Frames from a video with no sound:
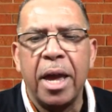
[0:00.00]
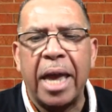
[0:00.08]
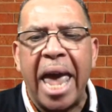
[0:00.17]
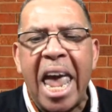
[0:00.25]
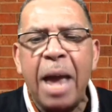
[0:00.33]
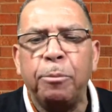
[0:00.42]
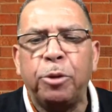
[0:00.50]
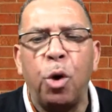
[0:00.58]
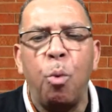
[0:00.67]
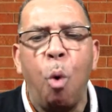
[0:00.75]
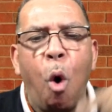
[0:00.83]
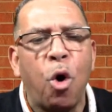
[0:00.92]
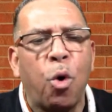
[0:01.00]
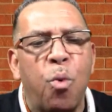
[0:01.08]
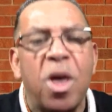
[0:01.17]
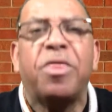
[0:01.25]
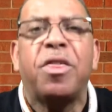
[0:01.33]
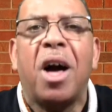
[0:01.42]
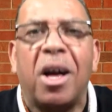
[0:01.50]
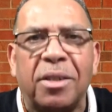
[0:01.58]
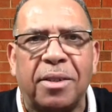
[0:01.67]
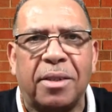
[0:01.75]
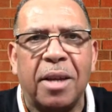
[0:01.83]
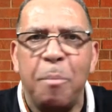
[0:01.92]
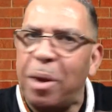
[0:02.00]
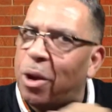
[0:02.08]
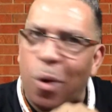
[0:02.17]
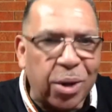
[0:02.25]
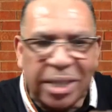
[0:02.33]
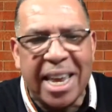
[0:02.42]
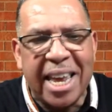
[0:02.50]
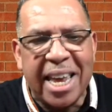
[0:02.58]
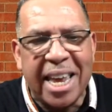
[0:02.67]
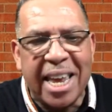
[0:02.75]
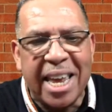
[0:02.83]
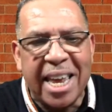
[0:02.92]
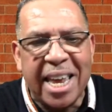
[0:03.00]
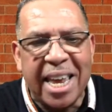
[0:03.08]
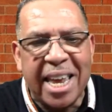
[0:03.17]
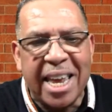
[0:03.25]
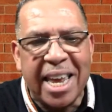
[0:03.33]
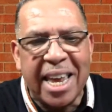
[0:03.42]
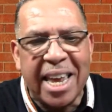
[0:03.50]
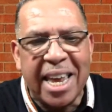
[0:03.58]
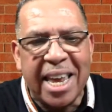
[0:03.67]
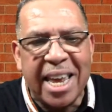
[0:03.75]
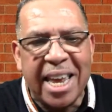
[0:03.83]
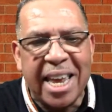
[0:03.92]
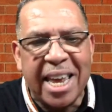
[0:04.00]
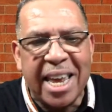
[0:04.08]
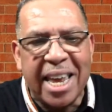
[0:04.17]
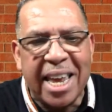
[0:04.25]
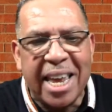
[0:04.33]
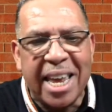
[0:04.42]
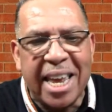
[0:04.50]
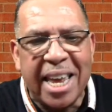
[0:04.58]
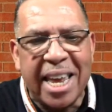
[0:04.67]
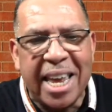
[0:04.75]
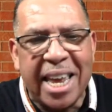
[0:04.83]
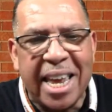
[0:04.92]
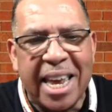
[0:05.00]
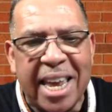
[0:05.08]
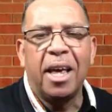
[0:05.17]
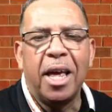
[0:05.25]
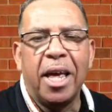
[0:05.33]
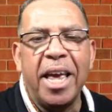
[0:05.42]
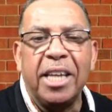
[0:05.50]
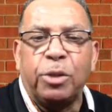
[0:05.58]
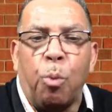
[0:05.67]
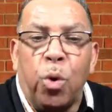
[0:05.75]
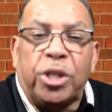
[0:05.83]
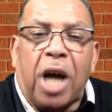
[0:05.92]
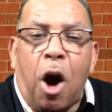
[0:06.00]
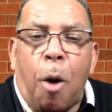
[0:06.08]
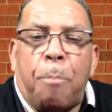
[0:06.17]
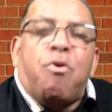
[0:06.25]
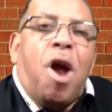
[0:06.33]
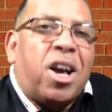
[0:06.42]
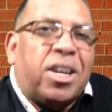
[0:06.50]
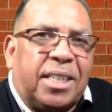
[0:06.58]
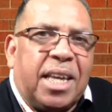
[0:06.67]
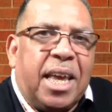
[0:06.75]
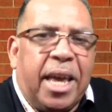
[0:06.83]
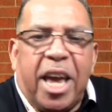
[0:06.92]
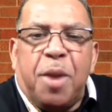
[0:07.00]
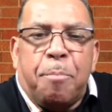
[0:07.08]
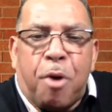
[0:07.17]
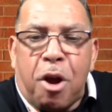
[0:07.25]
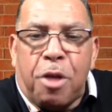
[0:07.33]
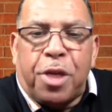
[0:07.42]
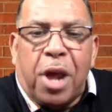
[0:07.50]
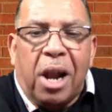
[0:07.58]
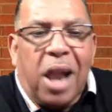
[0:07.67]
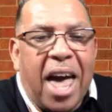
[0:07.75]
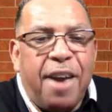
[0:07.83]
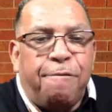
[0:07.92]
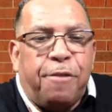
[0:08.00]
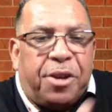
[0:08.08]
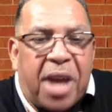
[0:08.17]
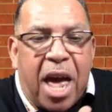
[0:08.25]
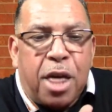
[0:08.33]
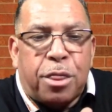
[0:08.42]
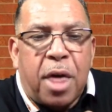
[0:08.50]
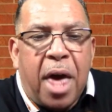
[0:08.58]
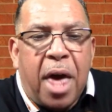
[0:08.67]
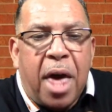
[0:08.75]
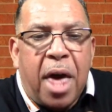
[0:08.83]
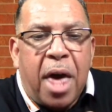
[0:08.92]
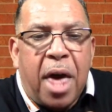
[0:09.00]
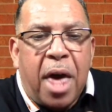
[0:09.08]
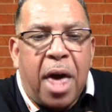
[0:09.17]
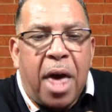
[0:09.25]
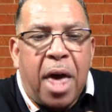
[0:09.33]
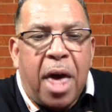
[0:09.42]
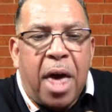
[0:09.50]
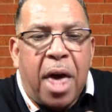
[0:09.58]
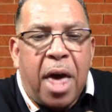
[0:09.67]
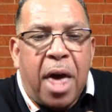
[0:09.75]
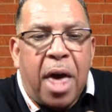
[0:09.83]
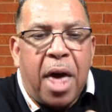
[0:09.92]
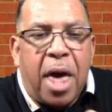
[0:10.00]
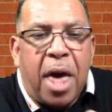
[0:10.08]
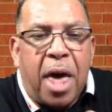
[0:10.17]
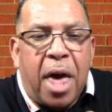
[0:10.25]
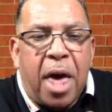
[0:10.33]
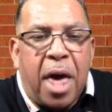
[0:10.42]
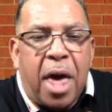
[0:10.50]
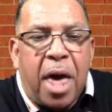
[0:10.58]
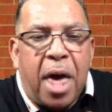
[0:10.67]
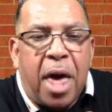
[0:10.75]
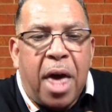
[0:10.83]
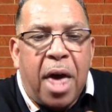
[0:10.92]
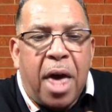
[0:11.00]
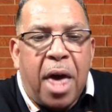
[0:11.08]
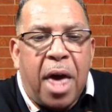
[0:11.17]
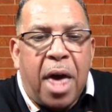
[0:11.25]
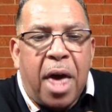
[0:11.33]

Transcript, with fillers: came to walk with us because he is for us. See, Jesus Christ is was our proxy in birth, life, death, and resurrection. And that's why I want to say to you